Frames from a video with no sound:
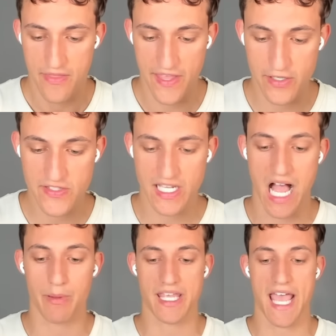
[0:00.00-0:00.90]
There's the
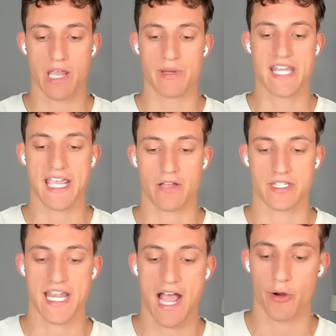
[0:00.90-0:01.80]
Goblin Gang and we take out
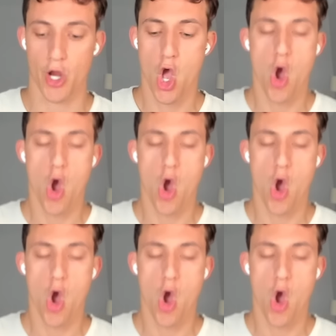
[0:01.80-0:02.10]
the tower.